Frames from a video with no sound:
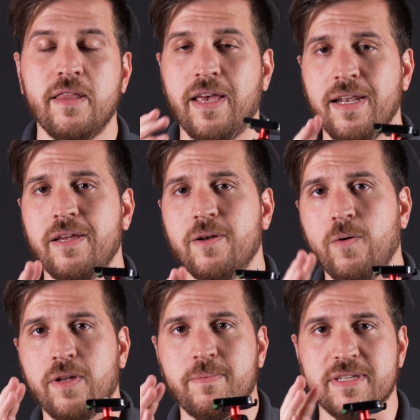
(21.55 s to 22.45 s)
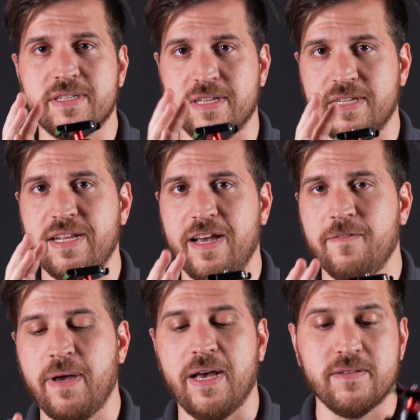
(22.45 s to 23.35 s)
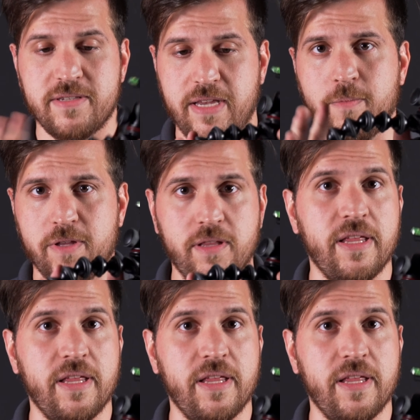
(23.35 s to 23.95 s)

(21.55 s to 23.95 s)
The head can hold up to six and a half pounds, same with the